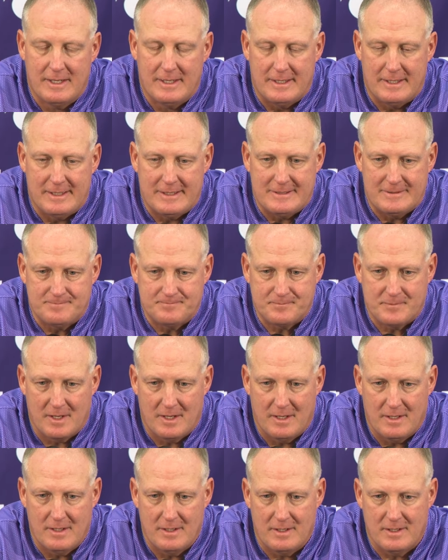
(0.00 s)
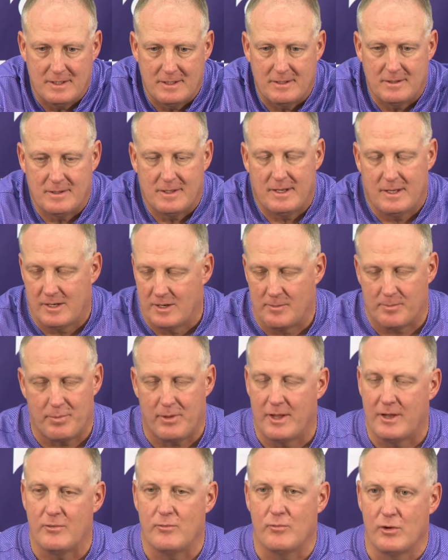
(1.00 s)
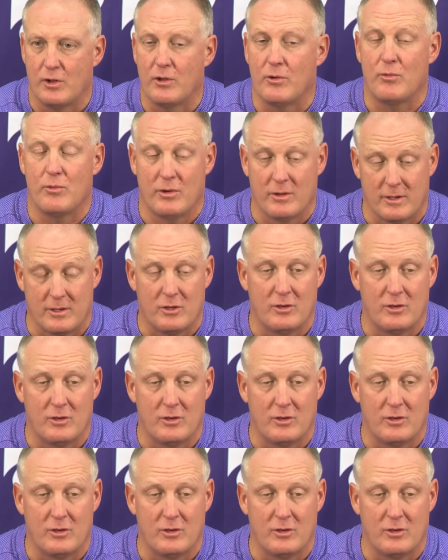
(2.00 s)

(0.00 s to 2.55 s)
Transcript: um, uh, ended up playing really really